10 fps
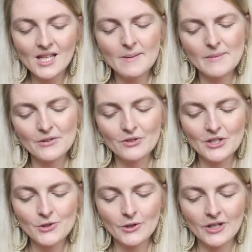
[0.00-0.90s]
I'm not
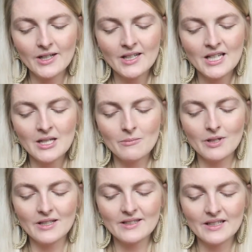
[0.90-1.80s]
really sure,
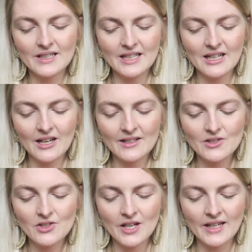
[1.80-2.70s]
but the
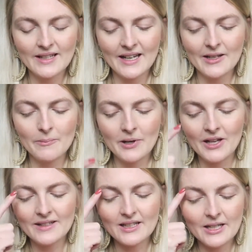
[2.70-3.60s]
lighter shade I
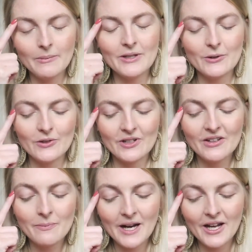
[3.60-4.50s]
applied a little bit
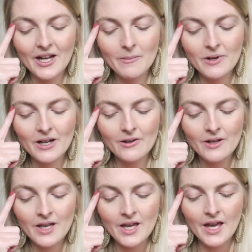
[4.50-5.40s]
underneath my
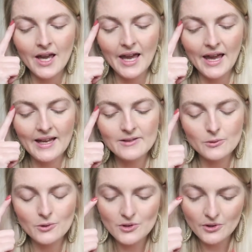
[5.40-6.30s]
eyebrow. And
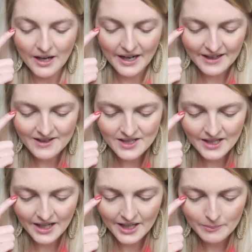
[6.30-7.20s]
also I can
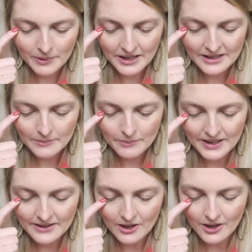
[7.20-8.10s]
see I applied a
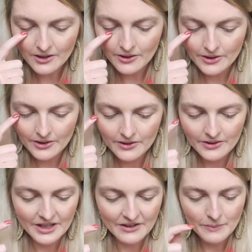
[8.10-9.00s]
bit darker
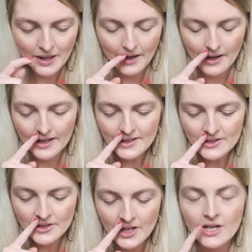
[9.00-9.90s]
underneath my
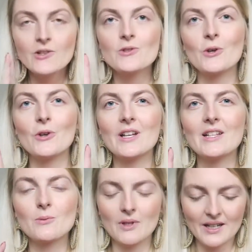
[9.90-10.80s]
eyes, so
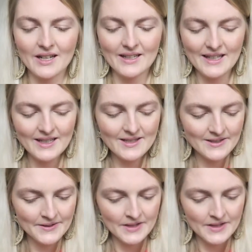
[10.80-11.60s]
that's what I did.